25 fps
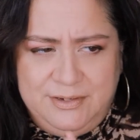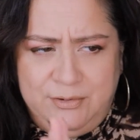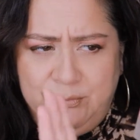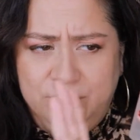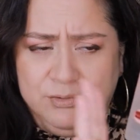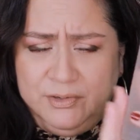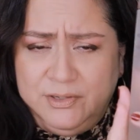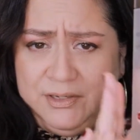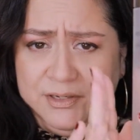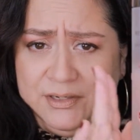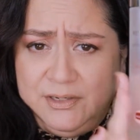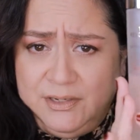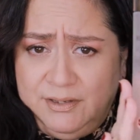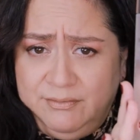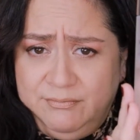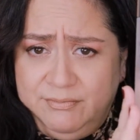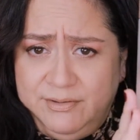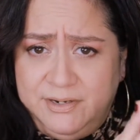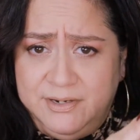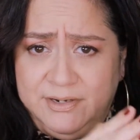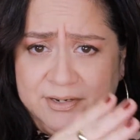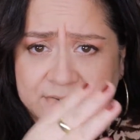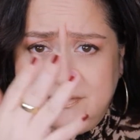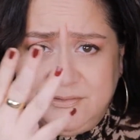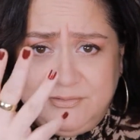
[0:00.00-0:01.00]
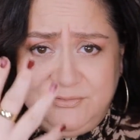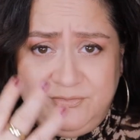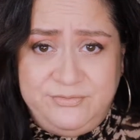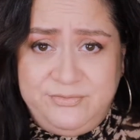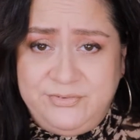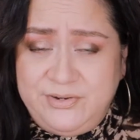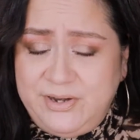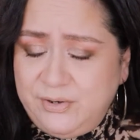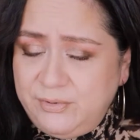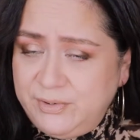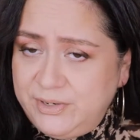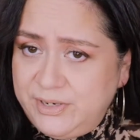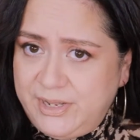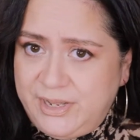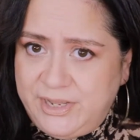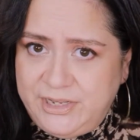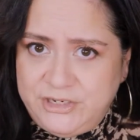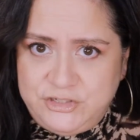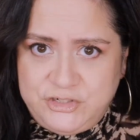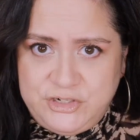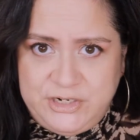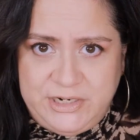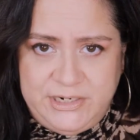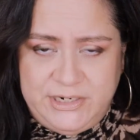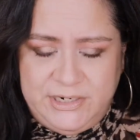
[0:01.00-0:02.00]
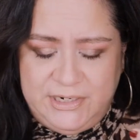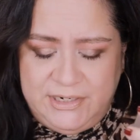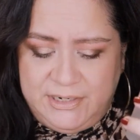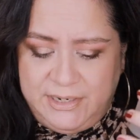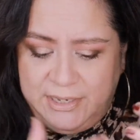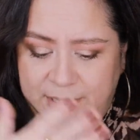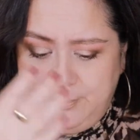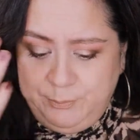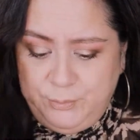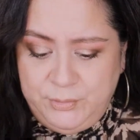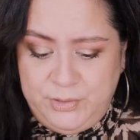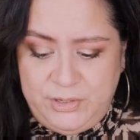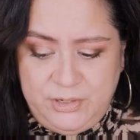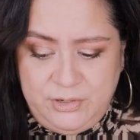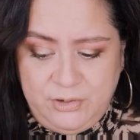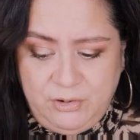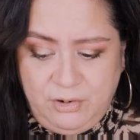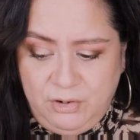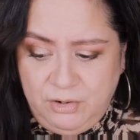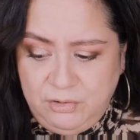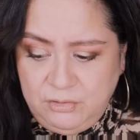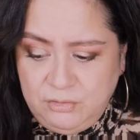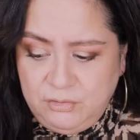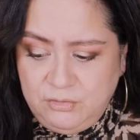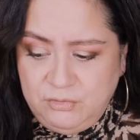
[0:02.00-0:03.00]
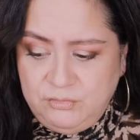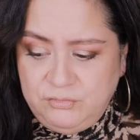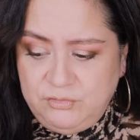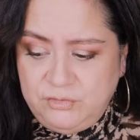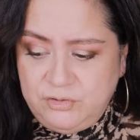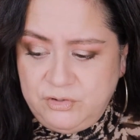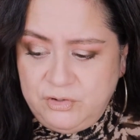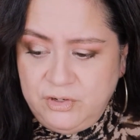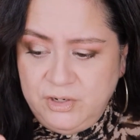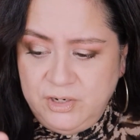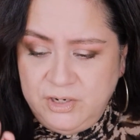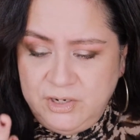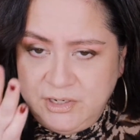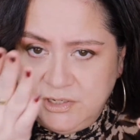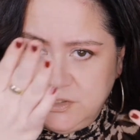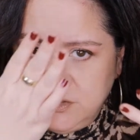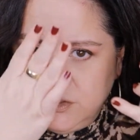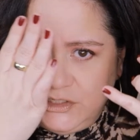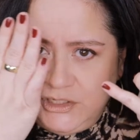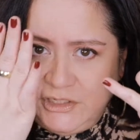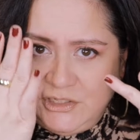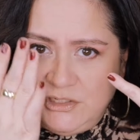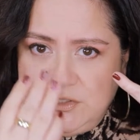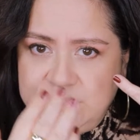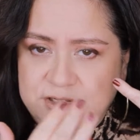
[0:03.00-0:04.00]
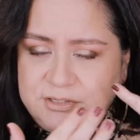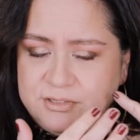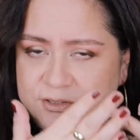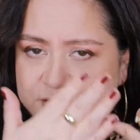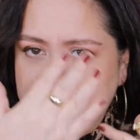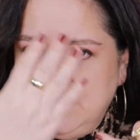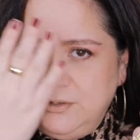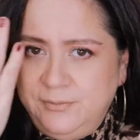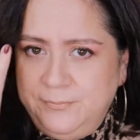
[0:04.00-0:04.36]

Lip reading: I really love it. It's very hydrating. I put it all over, just